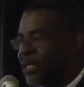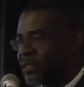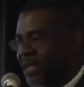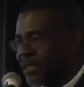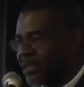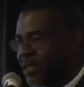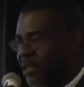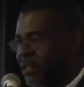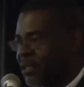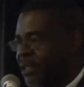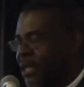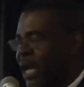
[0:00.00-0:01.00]

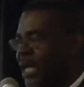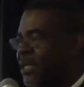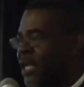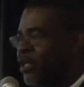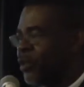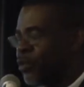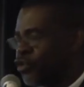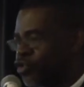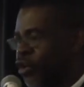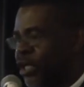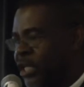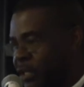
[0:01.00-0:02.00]
excited and that they will
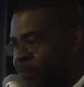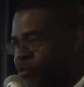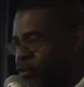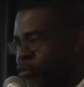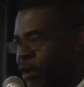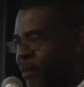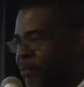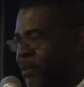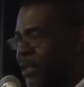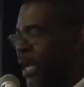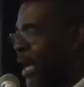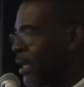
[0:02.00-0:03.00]
join in the
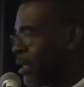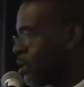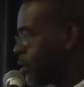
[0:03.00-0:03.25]
program and let